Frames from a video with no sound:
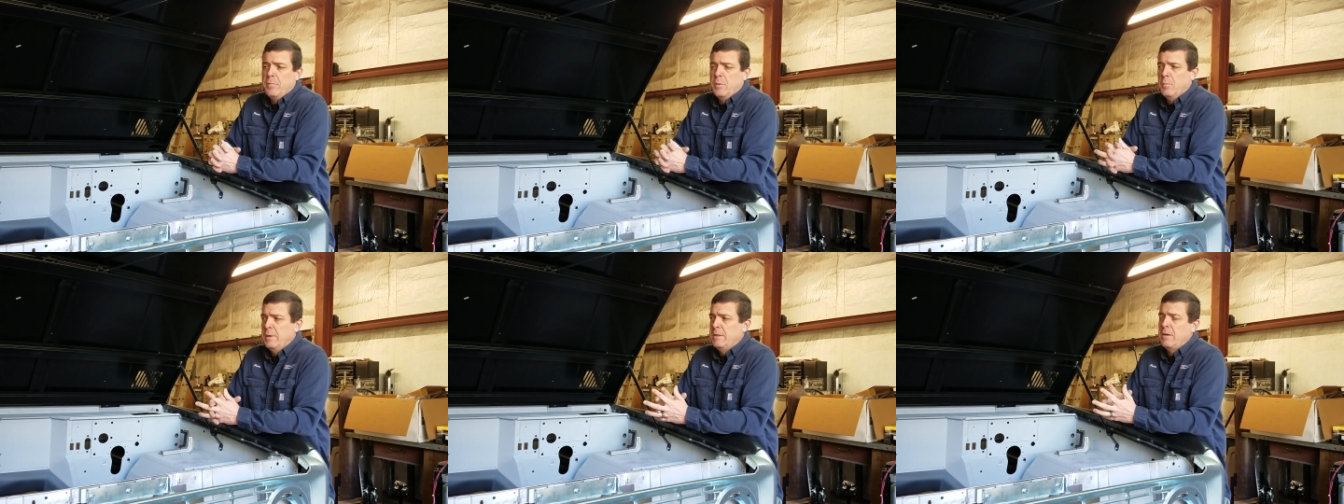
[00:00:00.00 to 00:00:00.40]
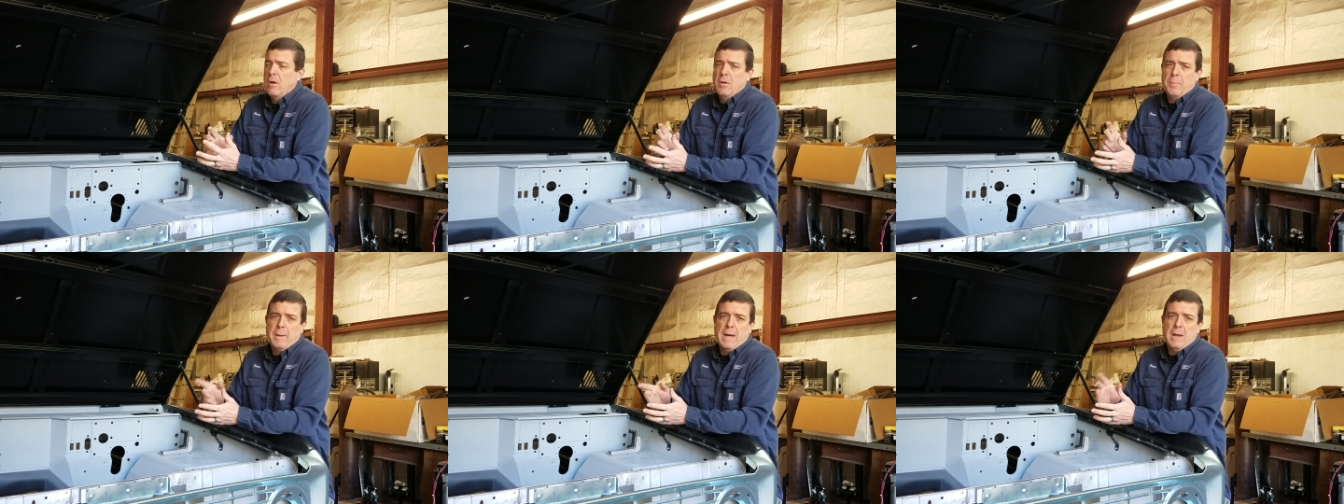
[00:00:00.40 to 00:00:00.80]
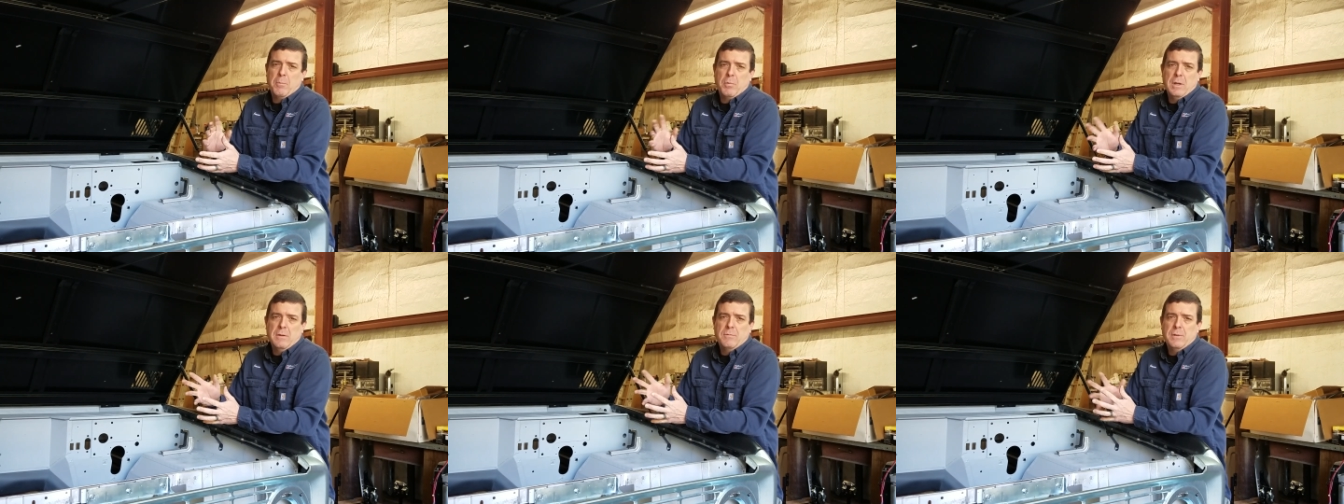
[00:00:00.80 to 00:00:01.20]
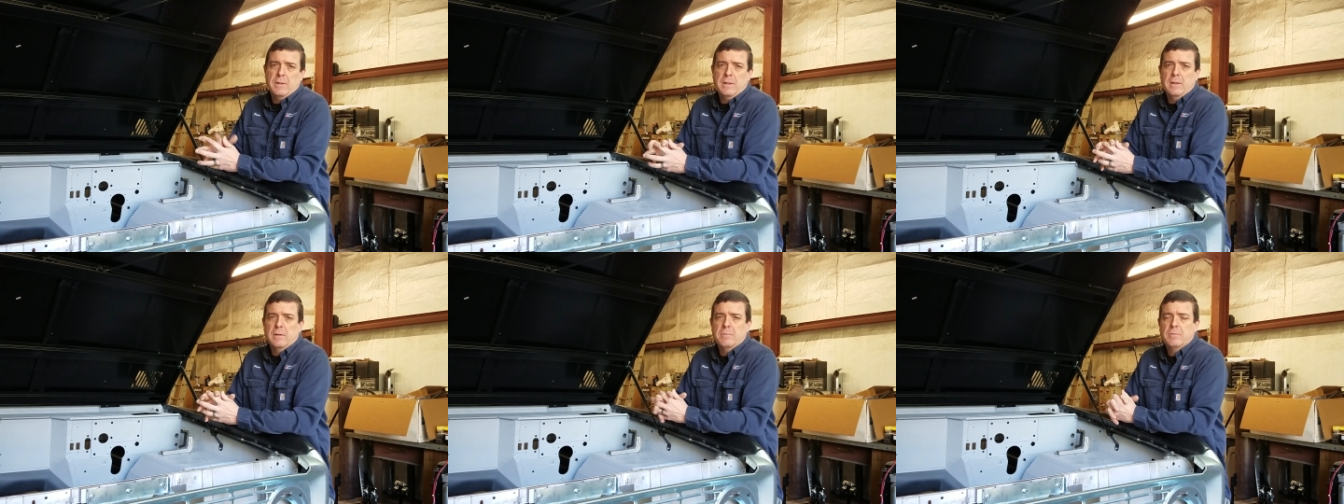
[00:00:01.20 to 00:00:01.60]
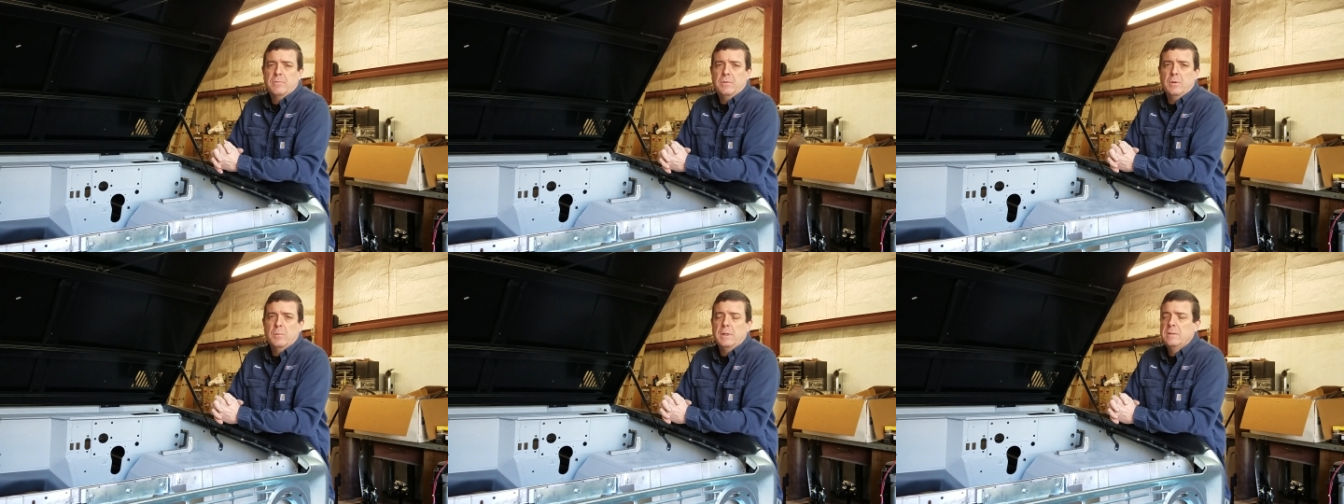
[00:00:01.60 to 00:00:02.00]
We talked about it briefly a
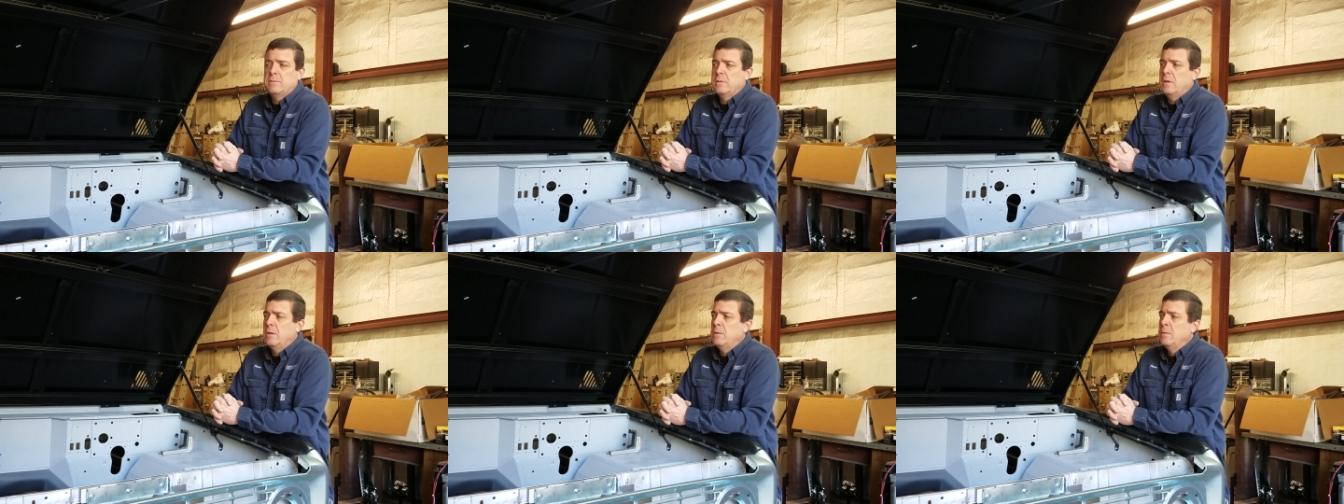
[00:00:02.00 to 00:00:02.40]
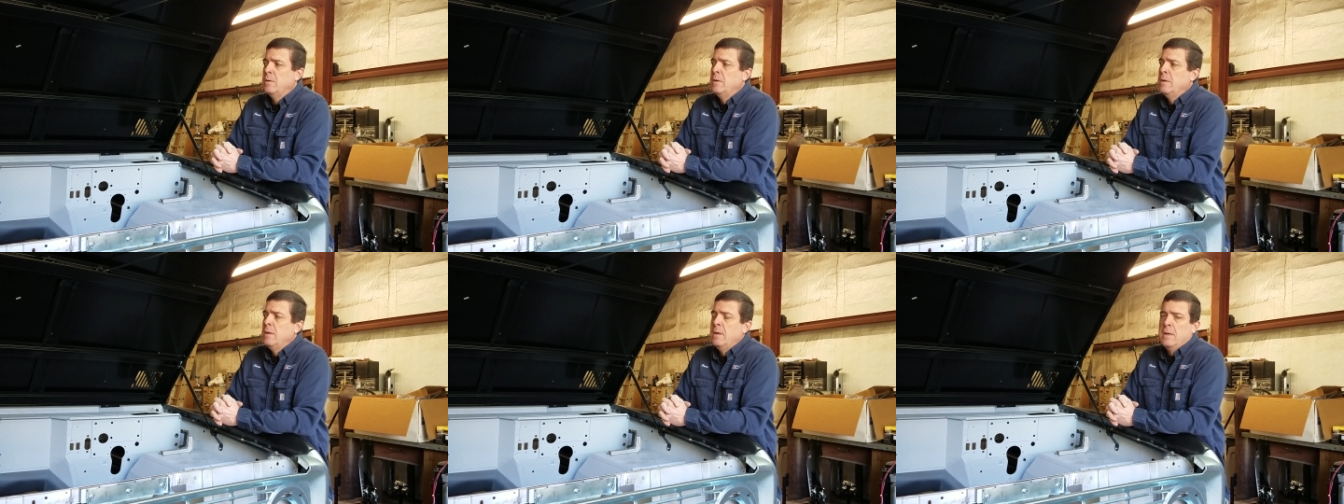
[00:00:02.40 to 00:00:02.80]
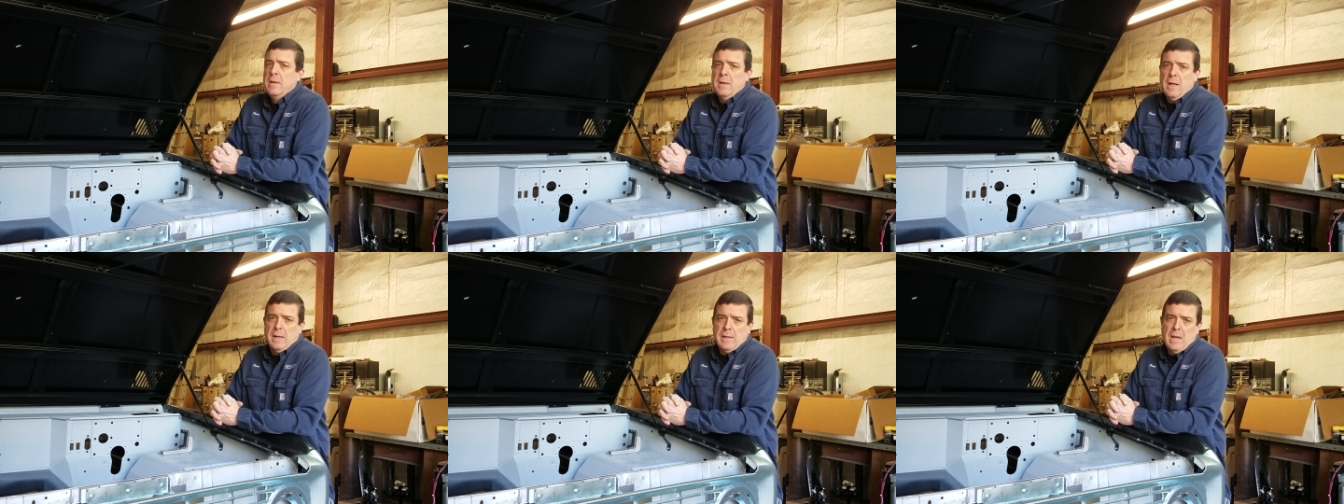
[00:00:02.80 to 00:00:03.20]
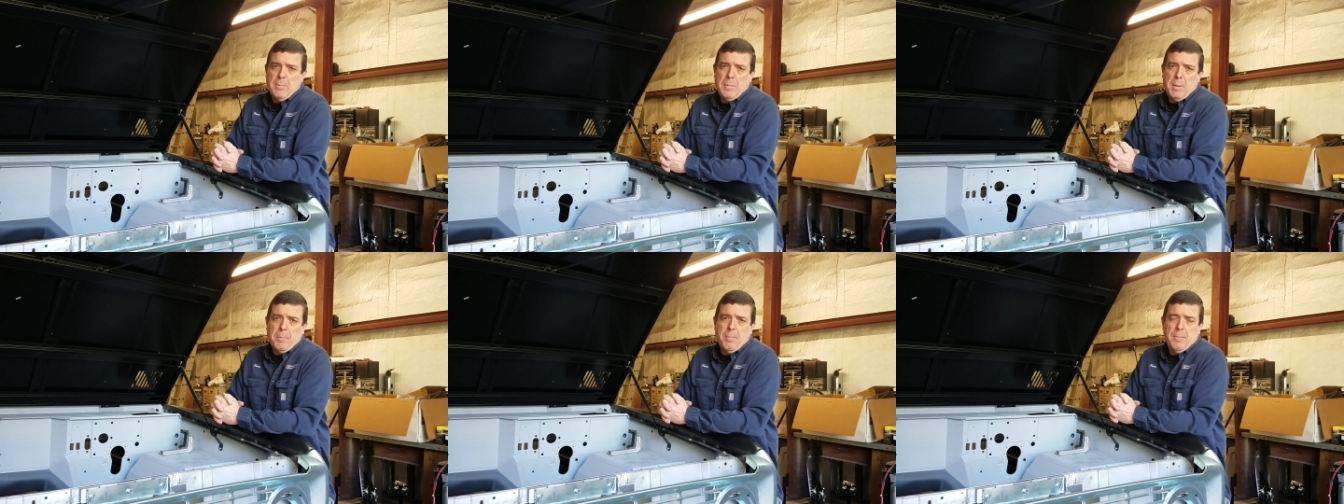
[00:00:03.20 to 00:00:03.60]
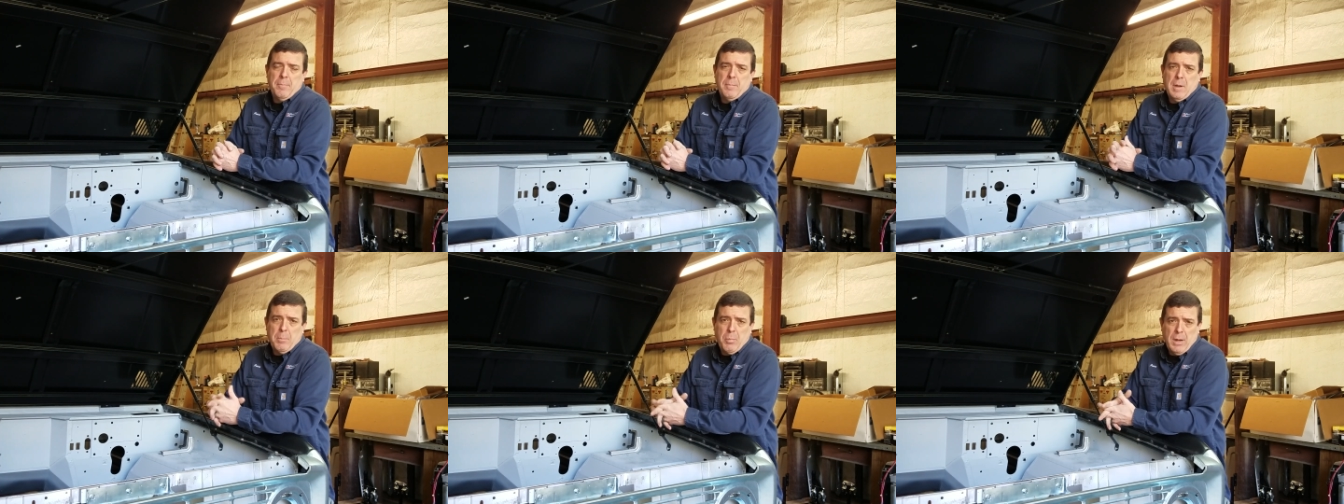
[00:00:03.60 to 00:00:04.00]
few weeks ago. I got my,
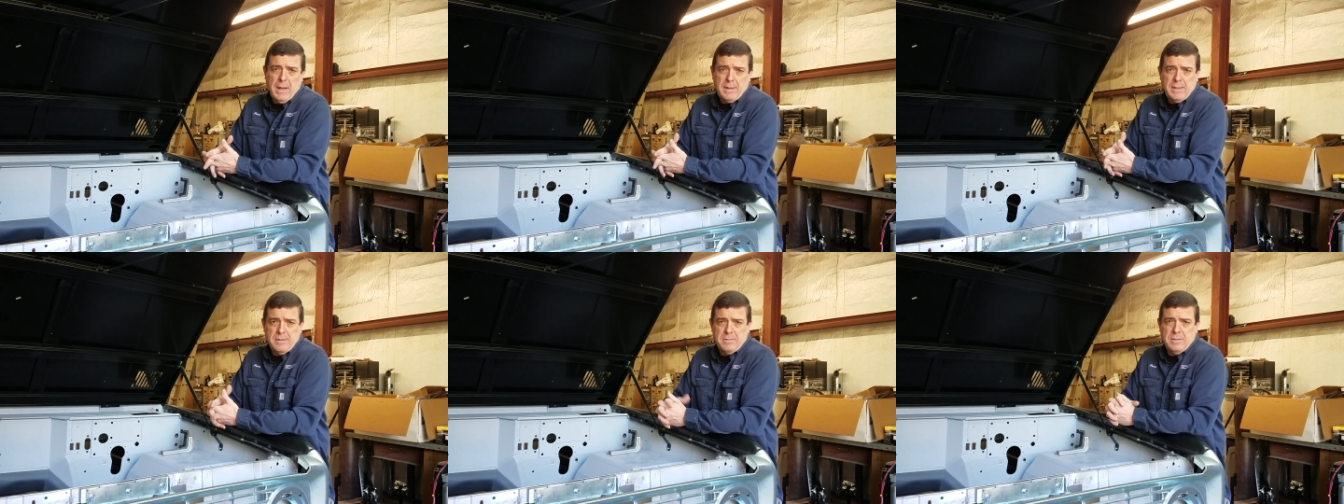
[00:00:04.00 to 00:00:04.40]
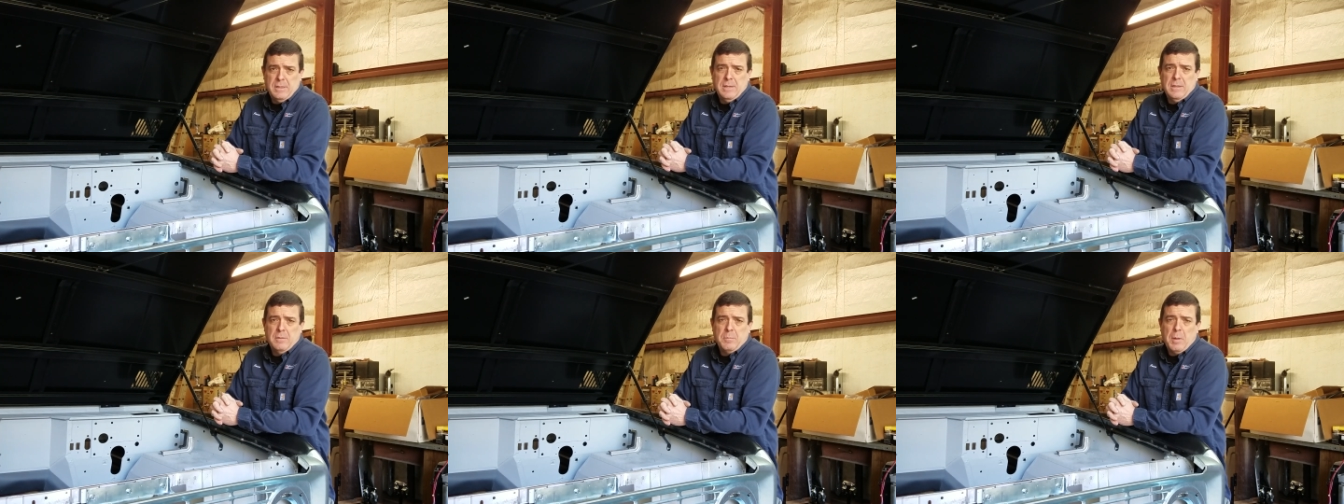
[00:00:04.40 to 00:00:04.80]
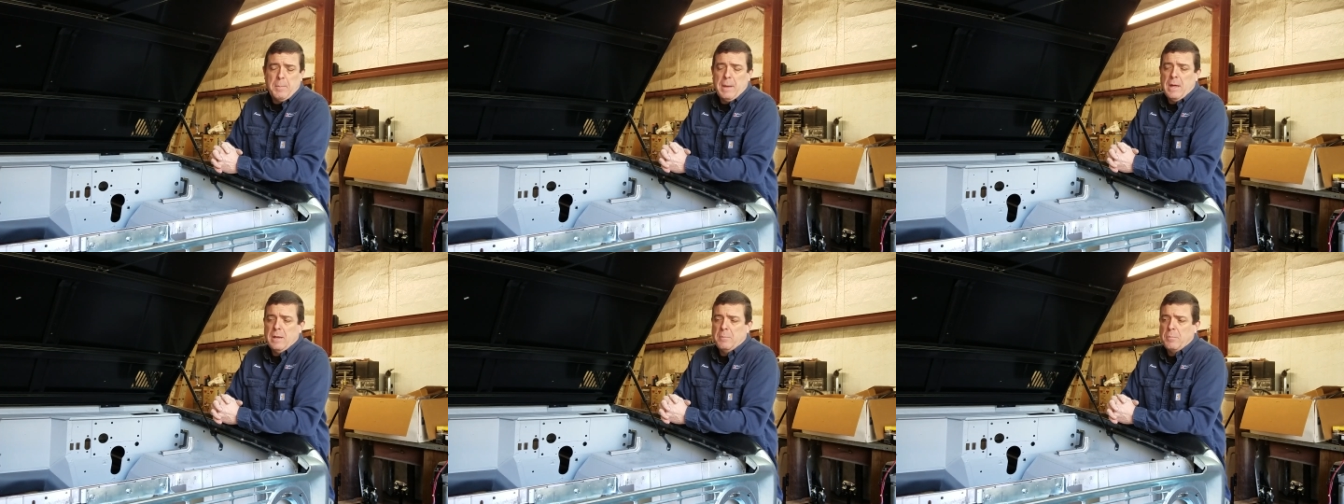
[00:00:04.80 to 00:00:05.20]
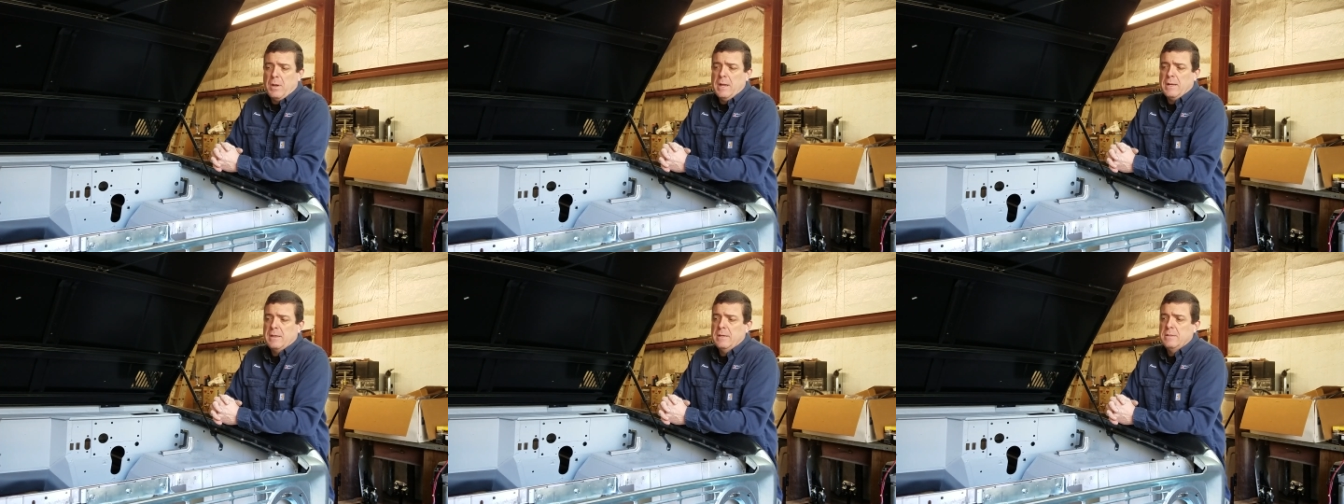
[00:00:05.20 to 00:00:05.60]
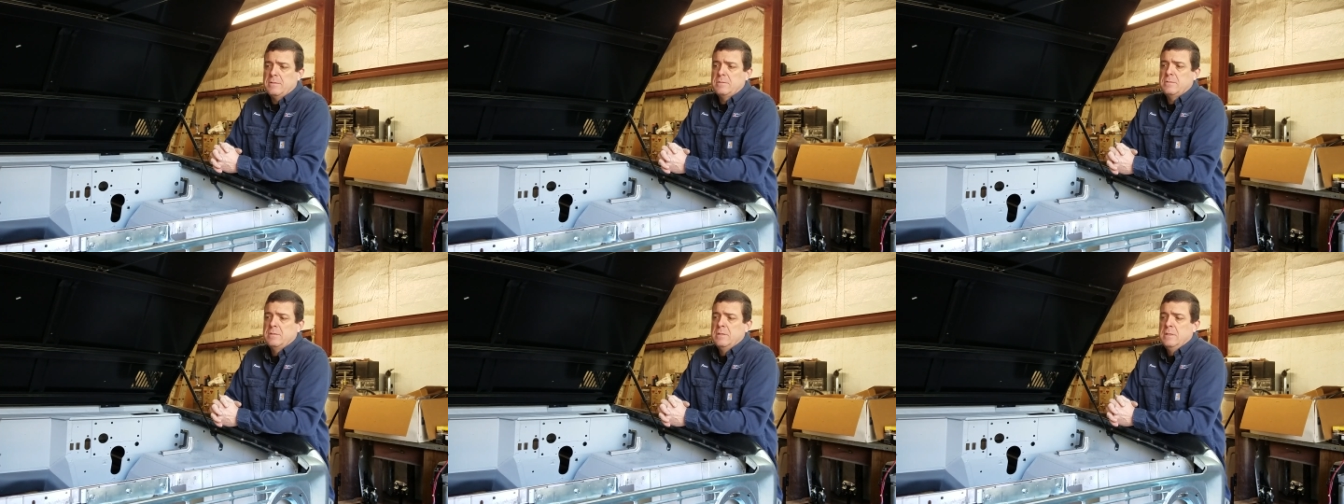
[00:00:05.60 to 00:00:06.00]
my brackets in, my mounting
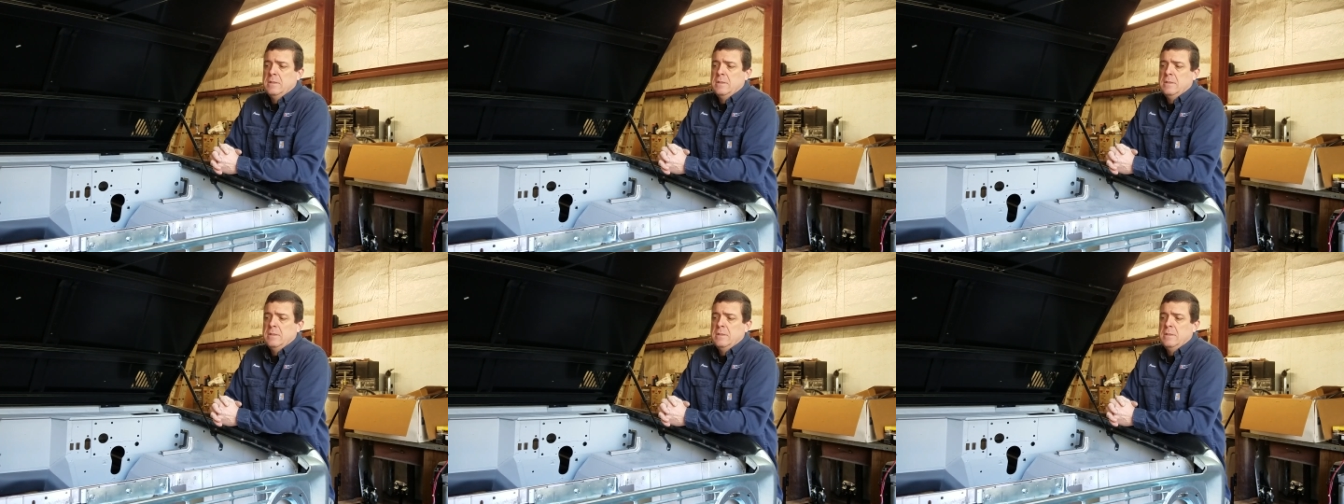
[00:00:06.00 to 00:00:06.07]
brackets.